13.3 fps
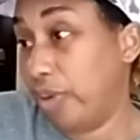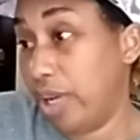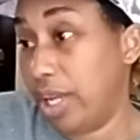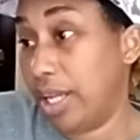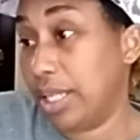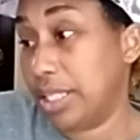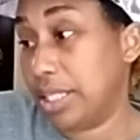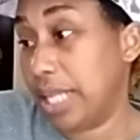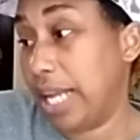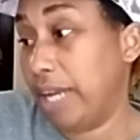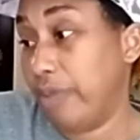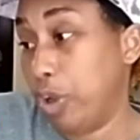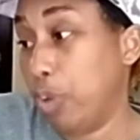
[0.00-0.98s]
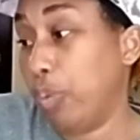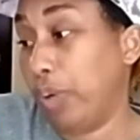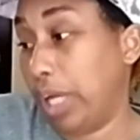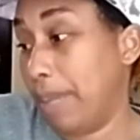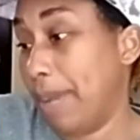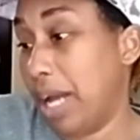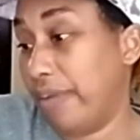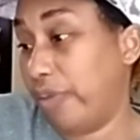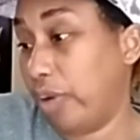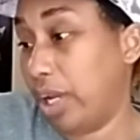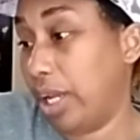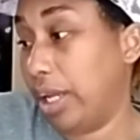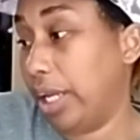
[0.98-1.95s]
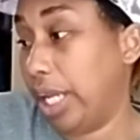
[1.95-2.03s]
friends, and if you really my
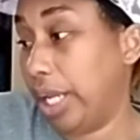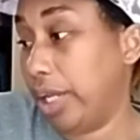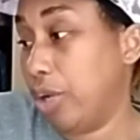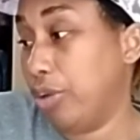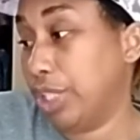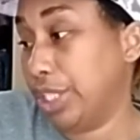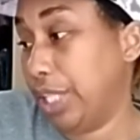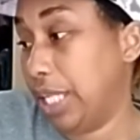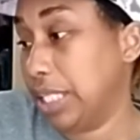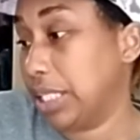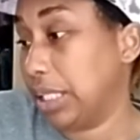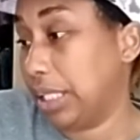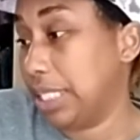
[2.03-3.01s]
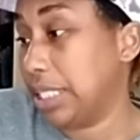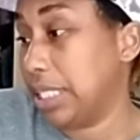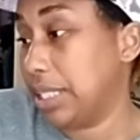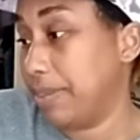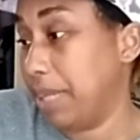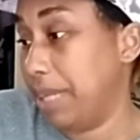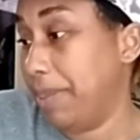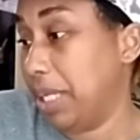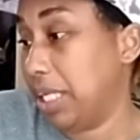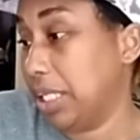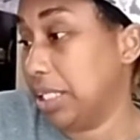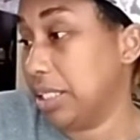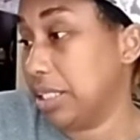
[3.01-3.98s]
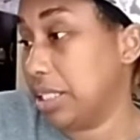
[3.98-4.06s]
friend, then you just need to listen to me
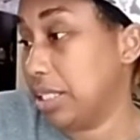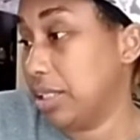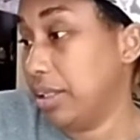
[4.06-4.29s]
because